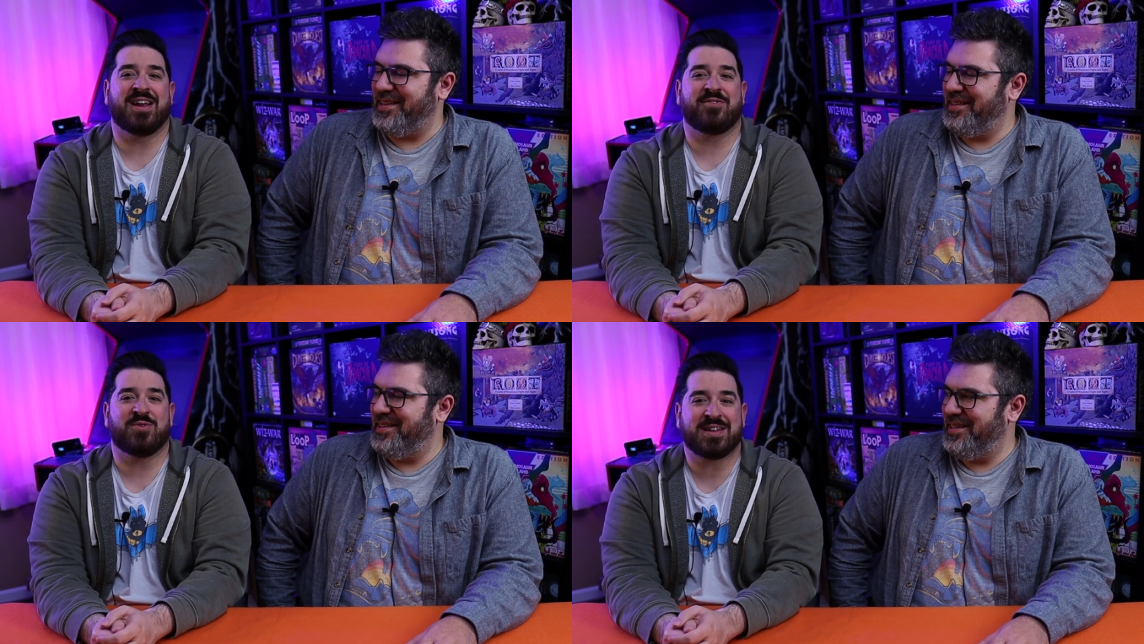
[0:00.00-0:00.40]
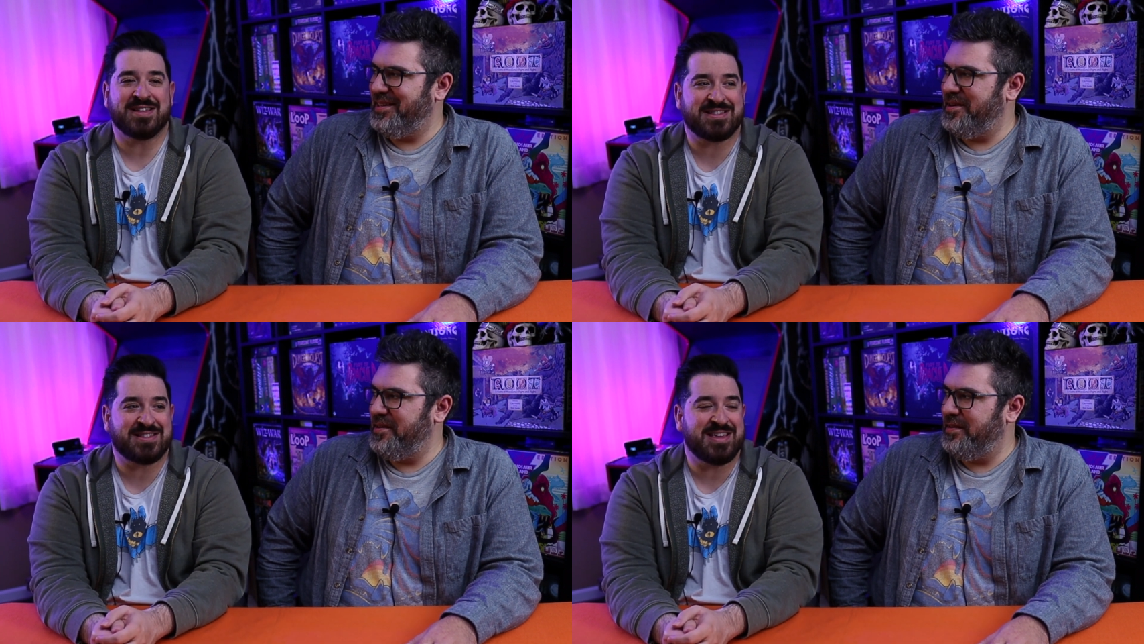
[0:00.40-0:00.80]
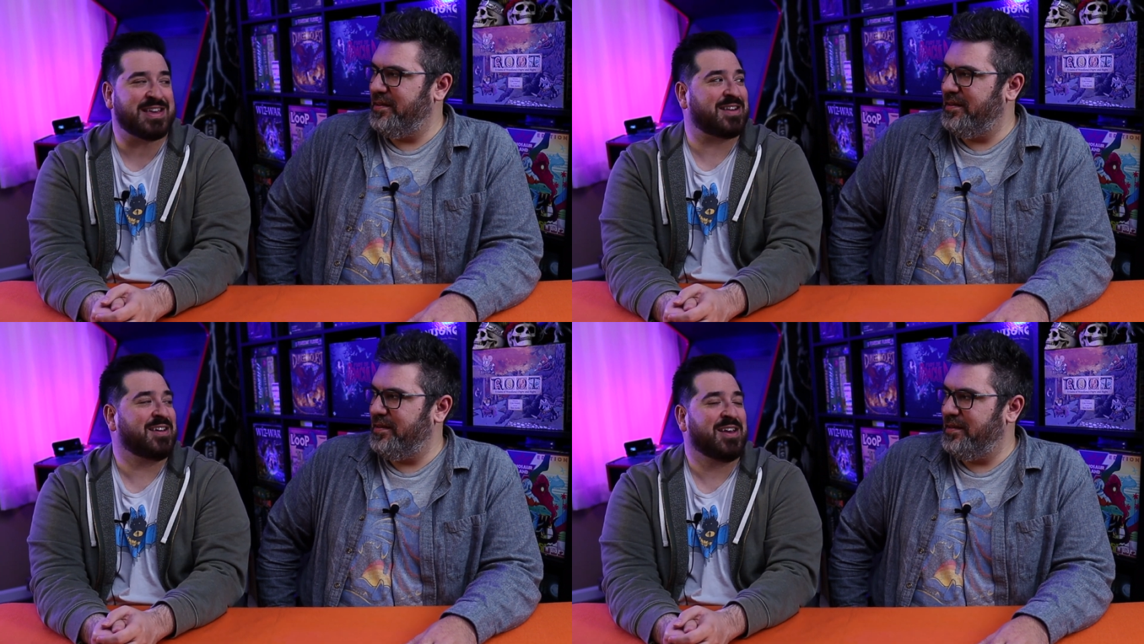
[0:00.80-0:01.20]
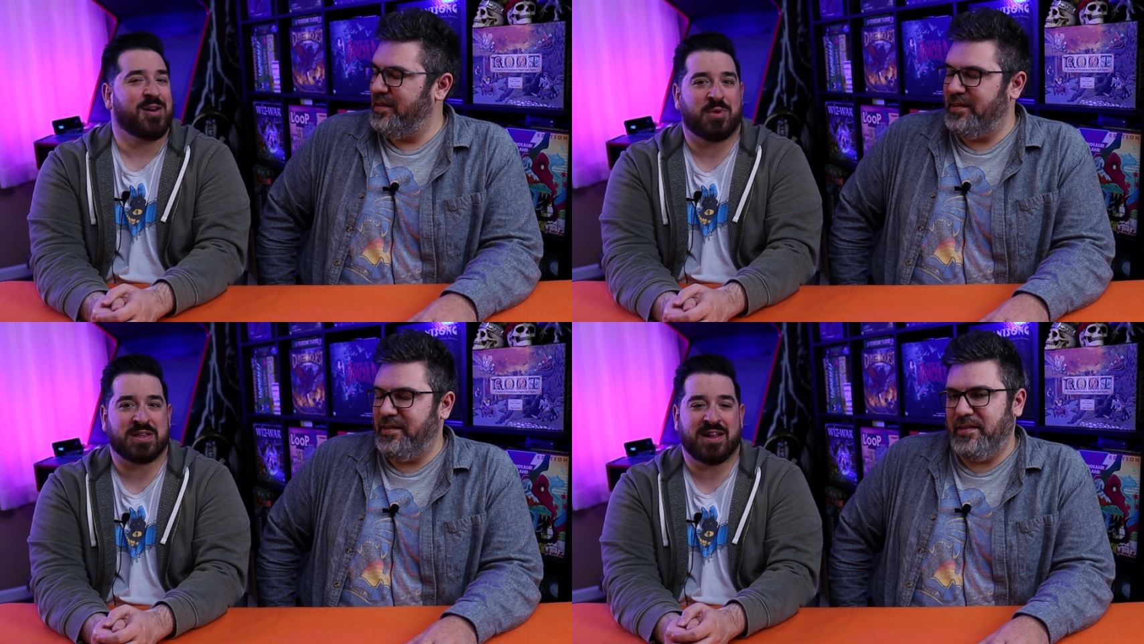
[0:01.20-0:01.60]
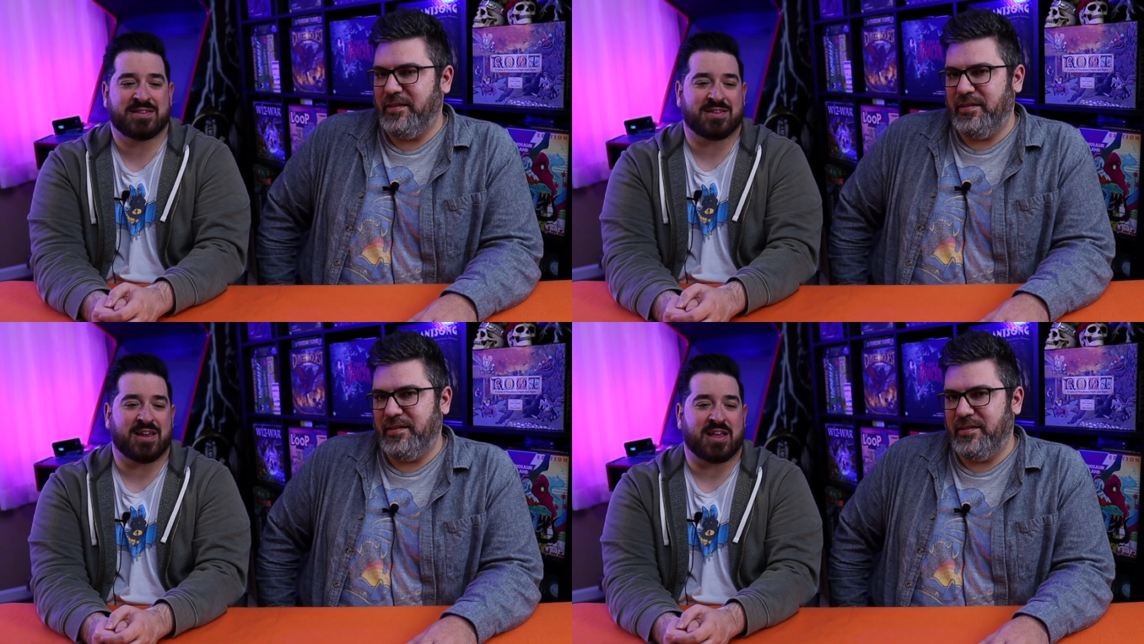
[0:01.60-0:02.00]
Speaker 1: and everyone can see it but then
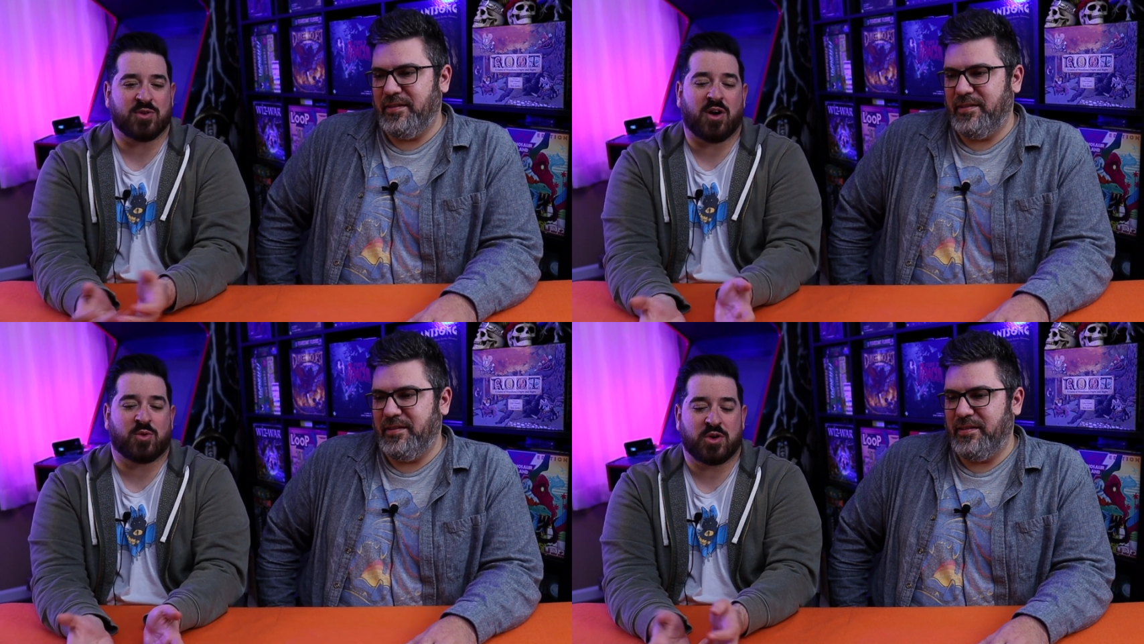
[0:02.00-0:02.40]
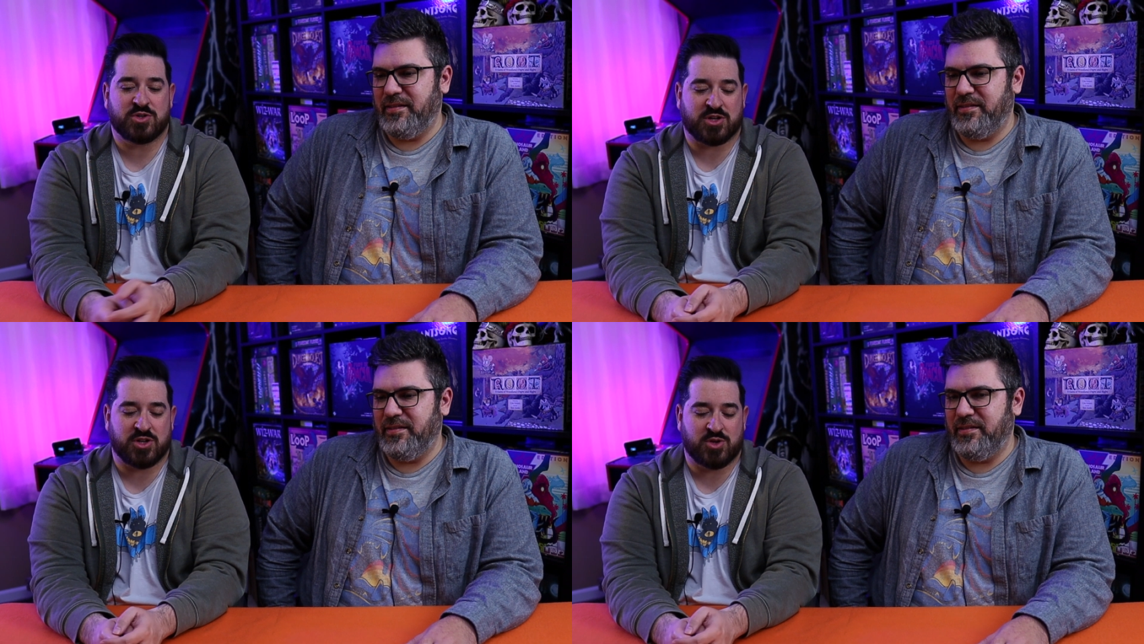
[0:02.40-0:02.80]
it's like it's awkward because like,